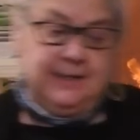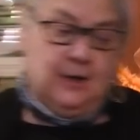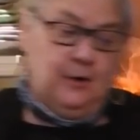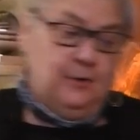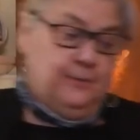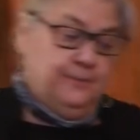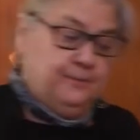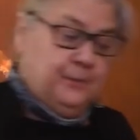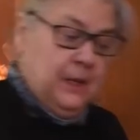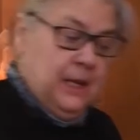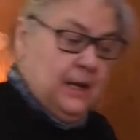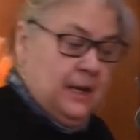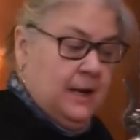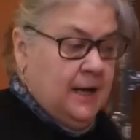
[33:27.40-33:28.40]
So
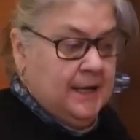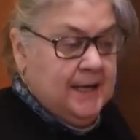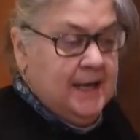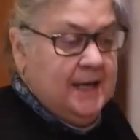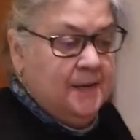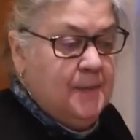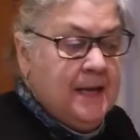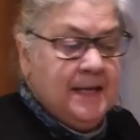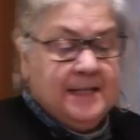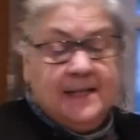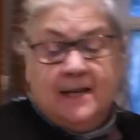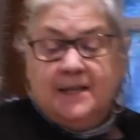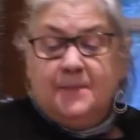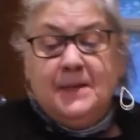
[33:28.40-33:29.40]
again, make a
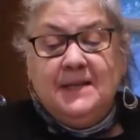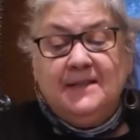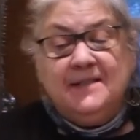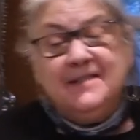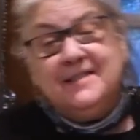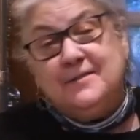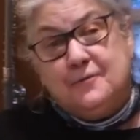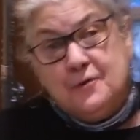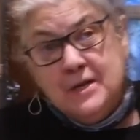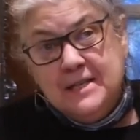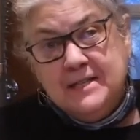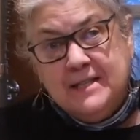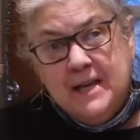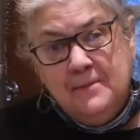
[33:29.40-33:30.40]
ton of pizzas and
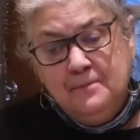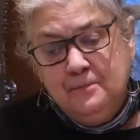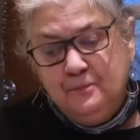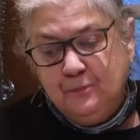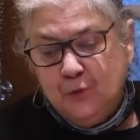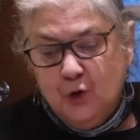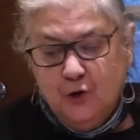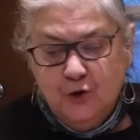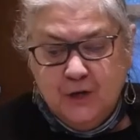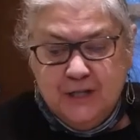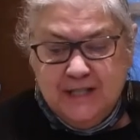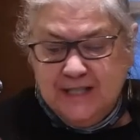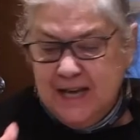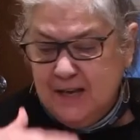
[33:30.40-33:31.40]
freeze them. Or you
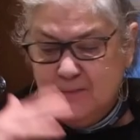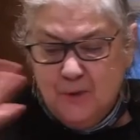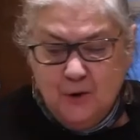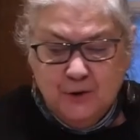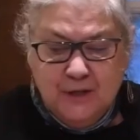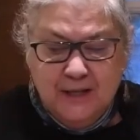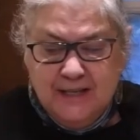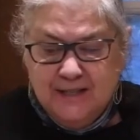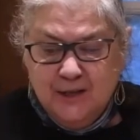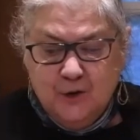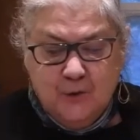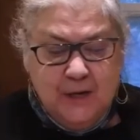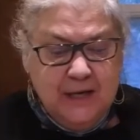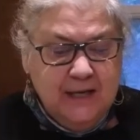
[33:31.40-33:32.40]
can take most of these
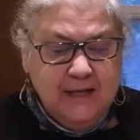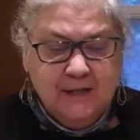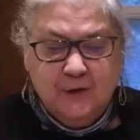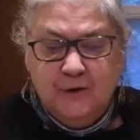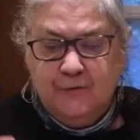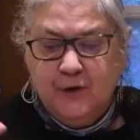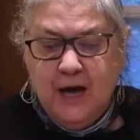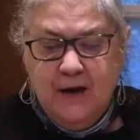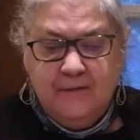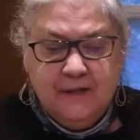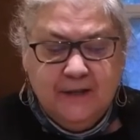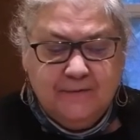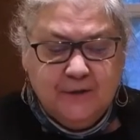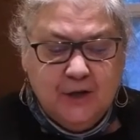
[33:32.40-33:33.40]
ingredients, or if you have
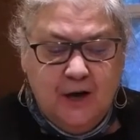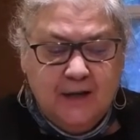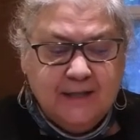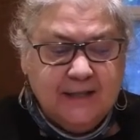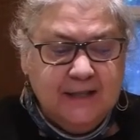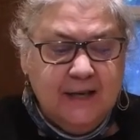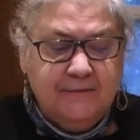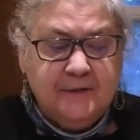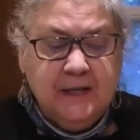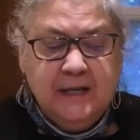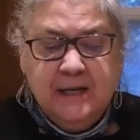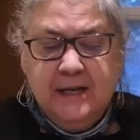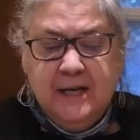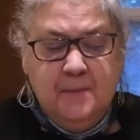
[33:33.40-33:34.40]
enough sauce left,
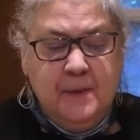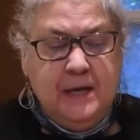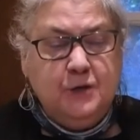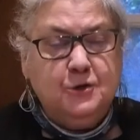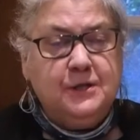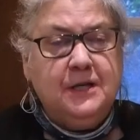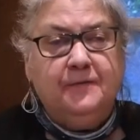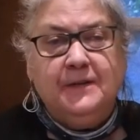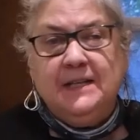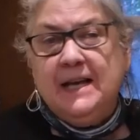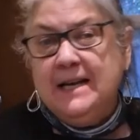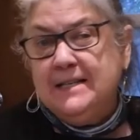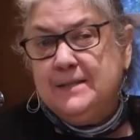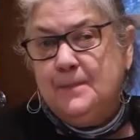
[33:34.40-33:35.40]
make yourself a
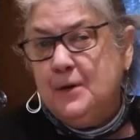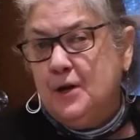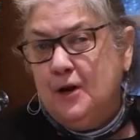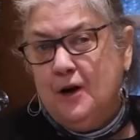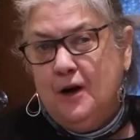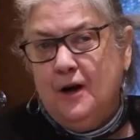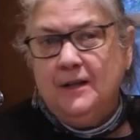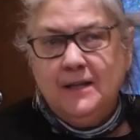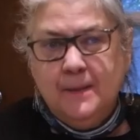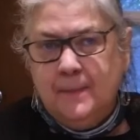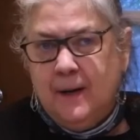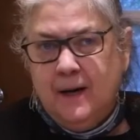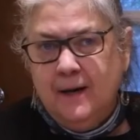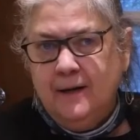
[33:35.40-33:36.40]
nice, put it all in a
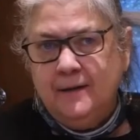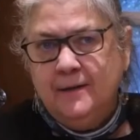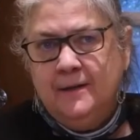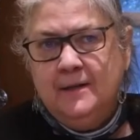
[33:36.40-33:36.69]
pot,